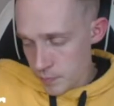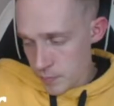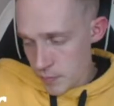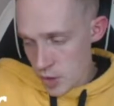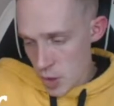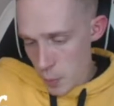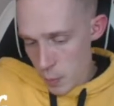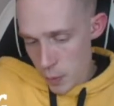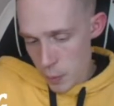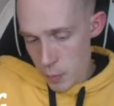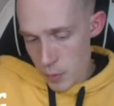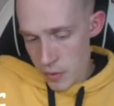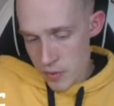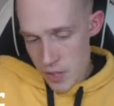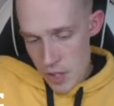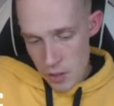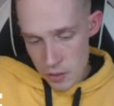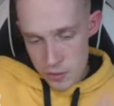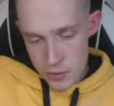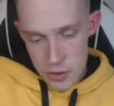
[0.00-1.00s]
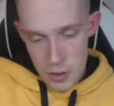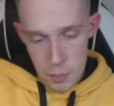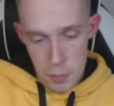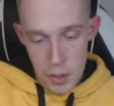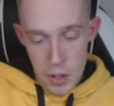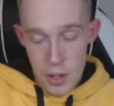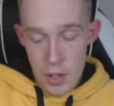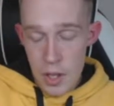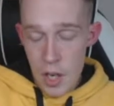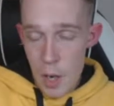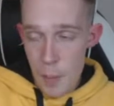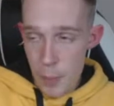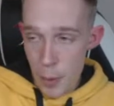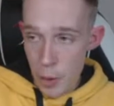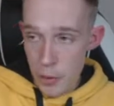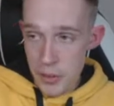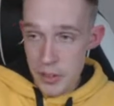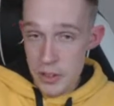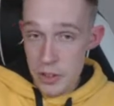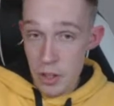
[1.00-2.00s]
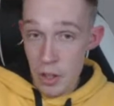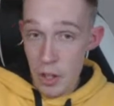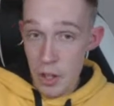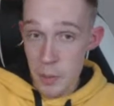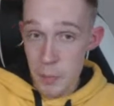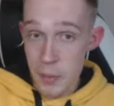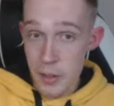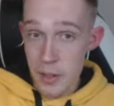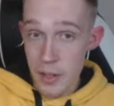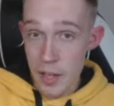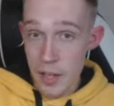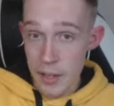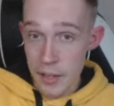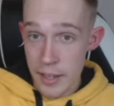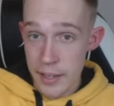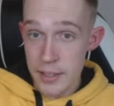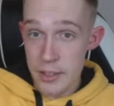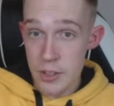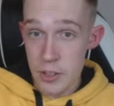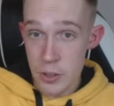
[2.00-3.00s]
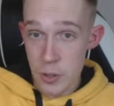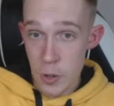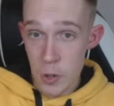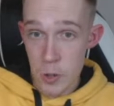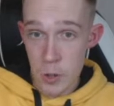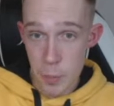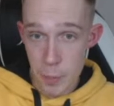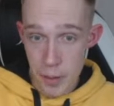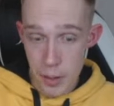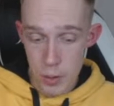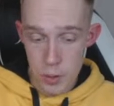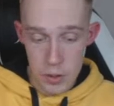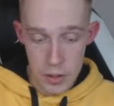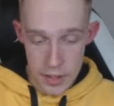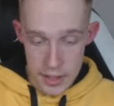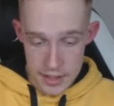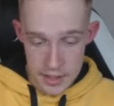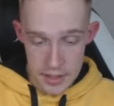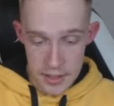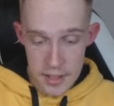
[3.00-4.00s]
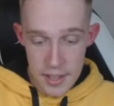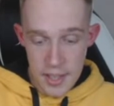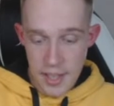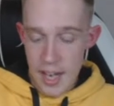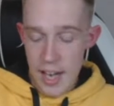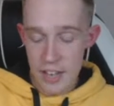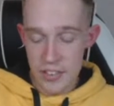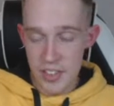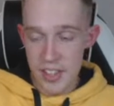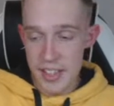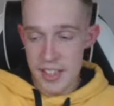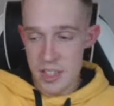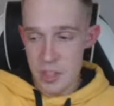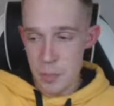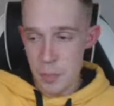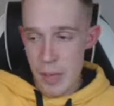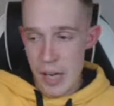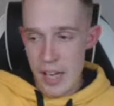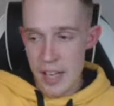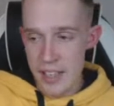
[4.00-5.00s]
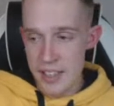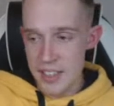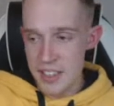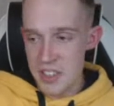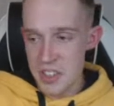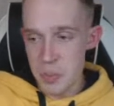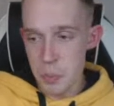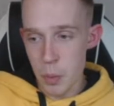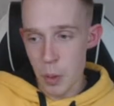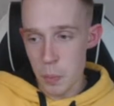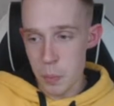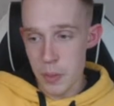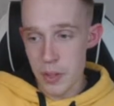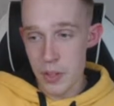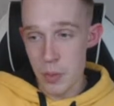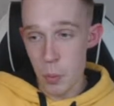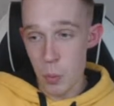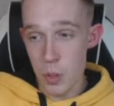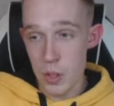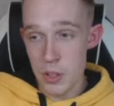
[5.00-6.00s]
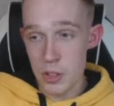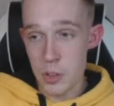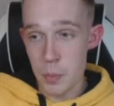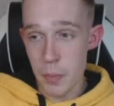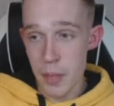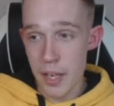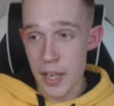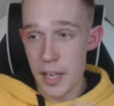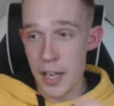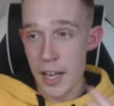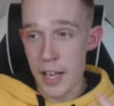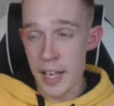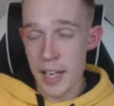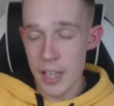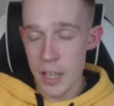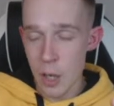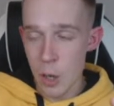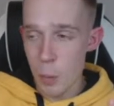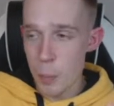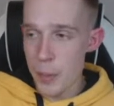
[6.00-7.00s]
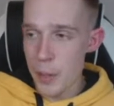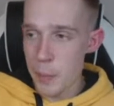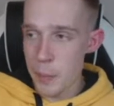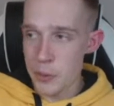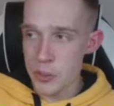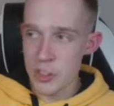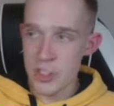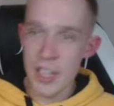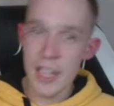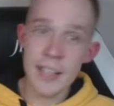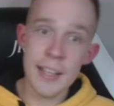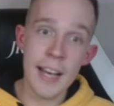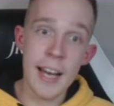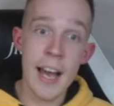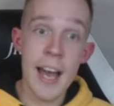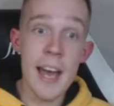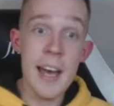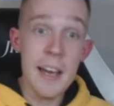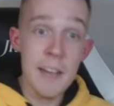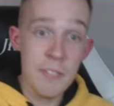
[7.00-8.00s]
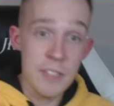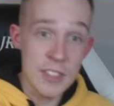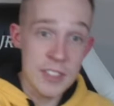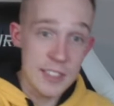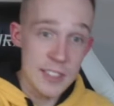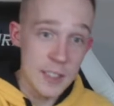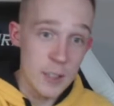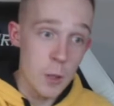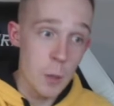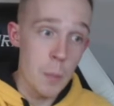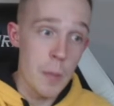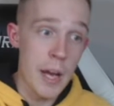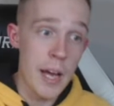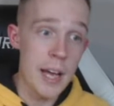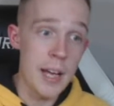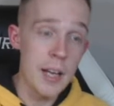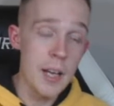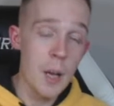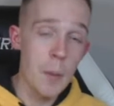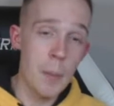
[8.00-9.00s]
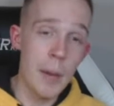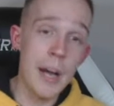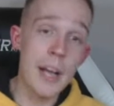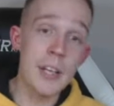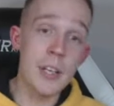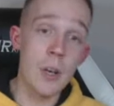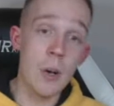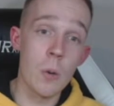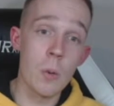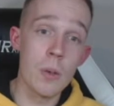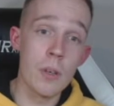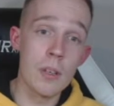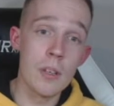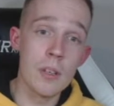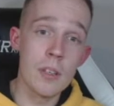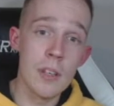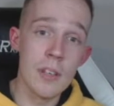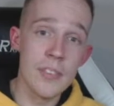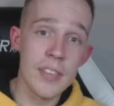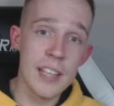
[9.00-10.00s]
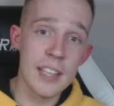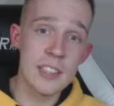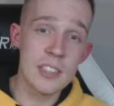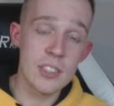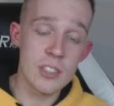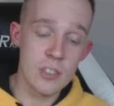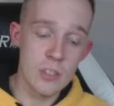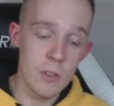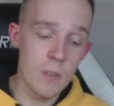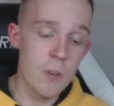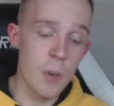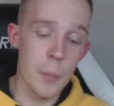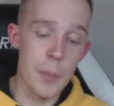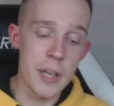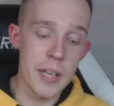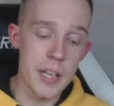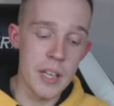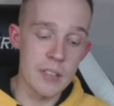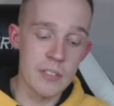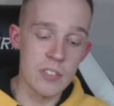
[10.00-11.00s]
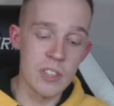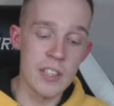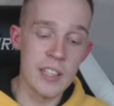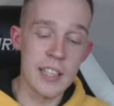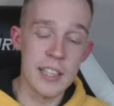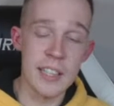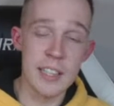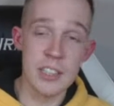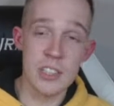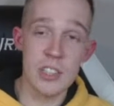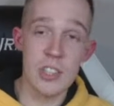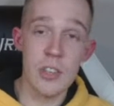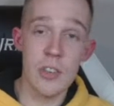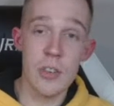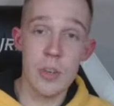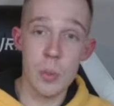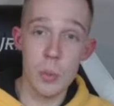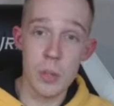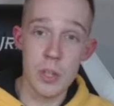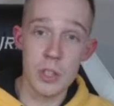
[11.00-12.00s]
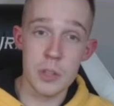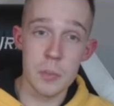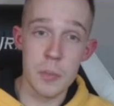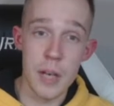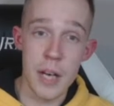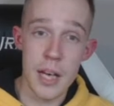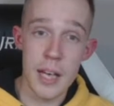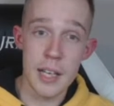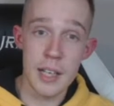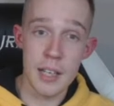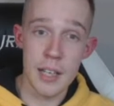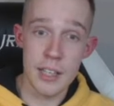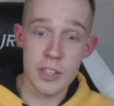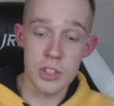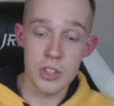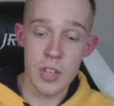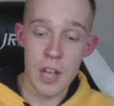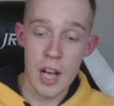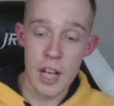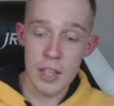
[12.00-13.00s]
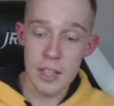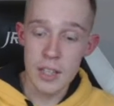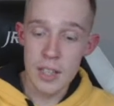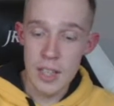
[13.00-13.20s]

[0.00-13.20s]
But moving on from a boring tournament, I like to talk about ladder. I think this meta is probably the worst meta, and I know people say that every single meta, but I don't. This, for me, really is the worst meta in Clash Royale.